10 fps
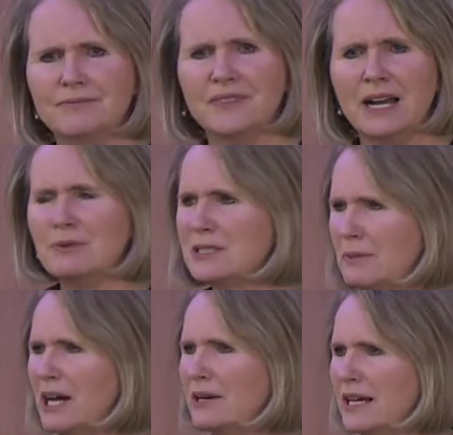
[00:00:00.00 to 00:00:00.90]
And that was
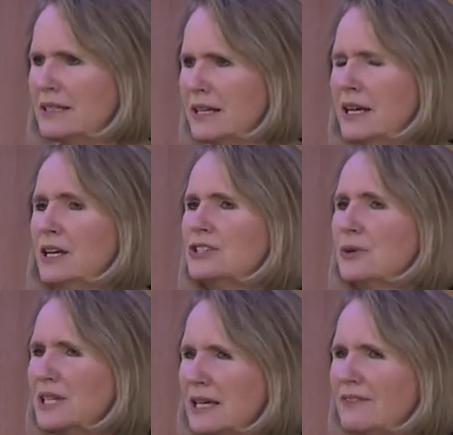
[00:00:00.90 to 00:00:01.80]
about it.
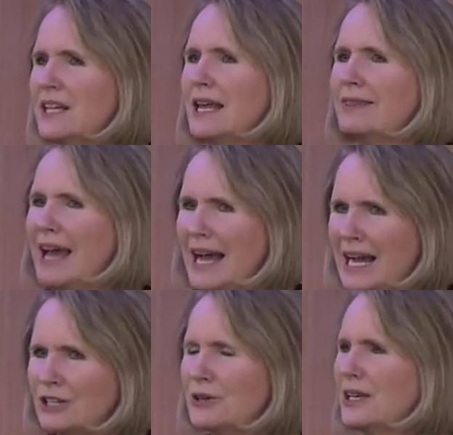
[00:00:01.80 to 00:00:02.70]
So giving the
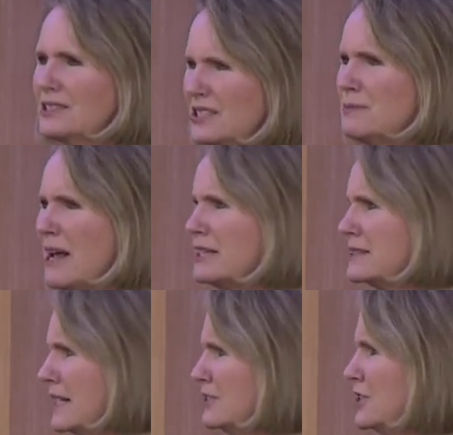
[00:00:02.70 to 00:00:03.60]
accurate, is this making
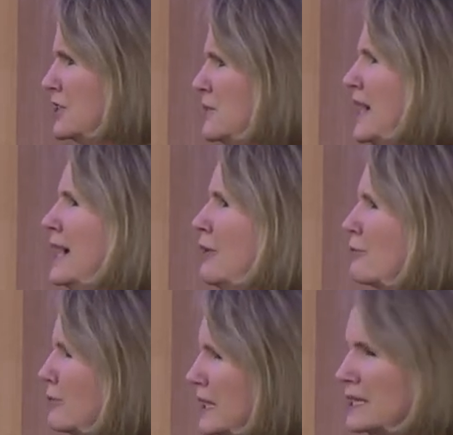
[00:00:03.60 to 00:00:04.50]
sense to you?
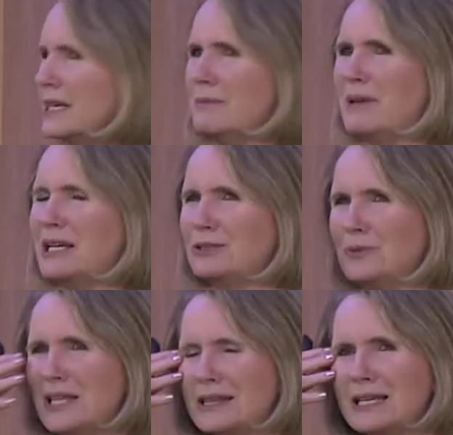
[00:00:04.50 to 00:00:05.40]
Really, because
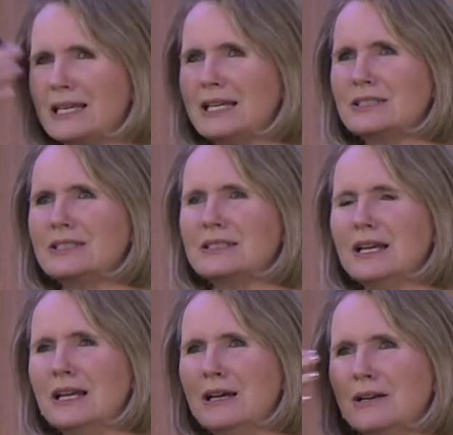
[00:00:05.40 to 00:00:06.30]
we think it's,
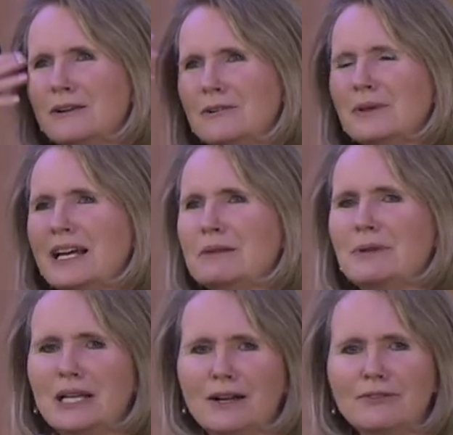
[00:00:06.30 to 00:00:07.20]
we gotta
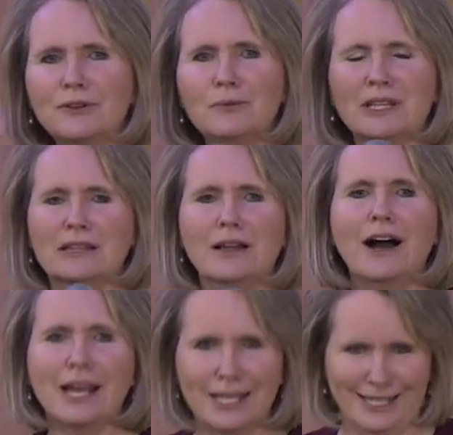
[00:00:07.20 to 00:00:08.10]
be careful with
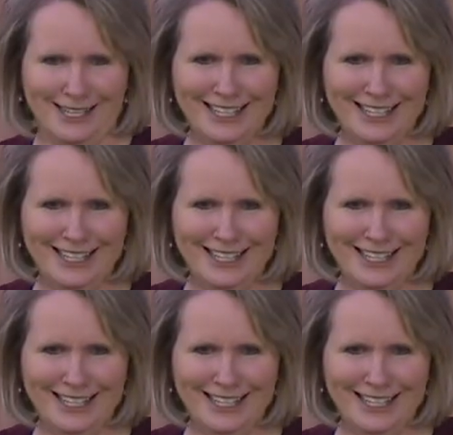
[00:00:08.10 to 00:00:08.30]
lying